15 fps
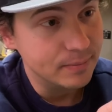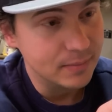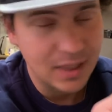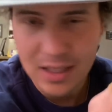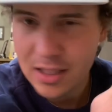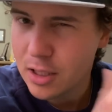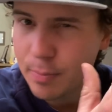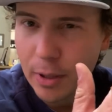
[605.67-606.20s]

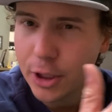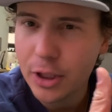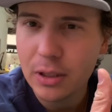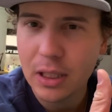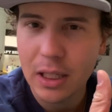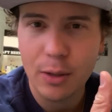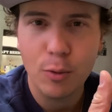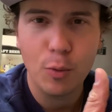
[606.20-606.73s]
because especially
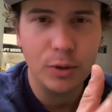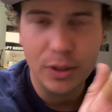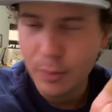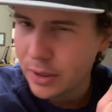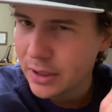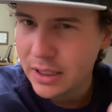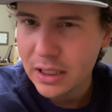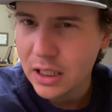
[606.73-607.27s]
like
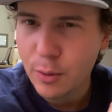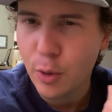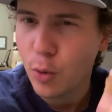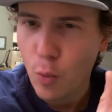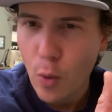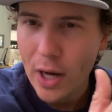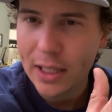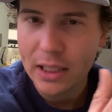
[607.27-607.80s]
when dealing with
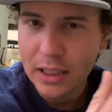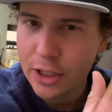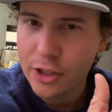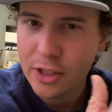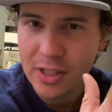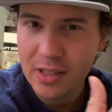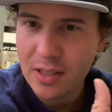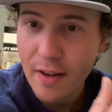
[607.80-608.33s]
wet
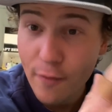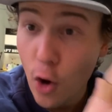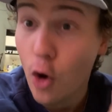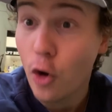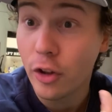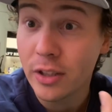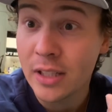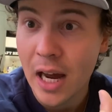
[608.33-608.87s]
conditions and stuff
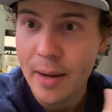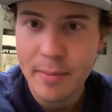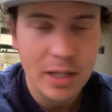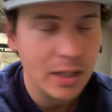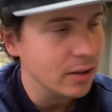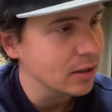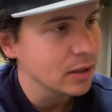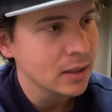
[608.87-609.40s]
all the time here,